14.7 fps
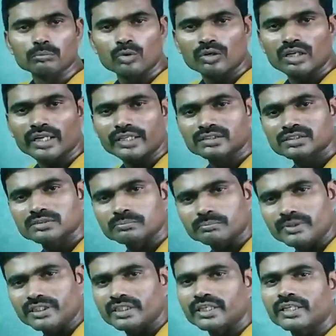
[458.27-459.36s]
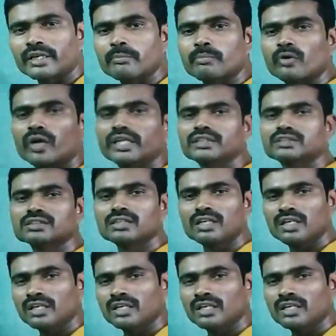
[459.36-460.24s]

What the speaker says: more lines meet at a point,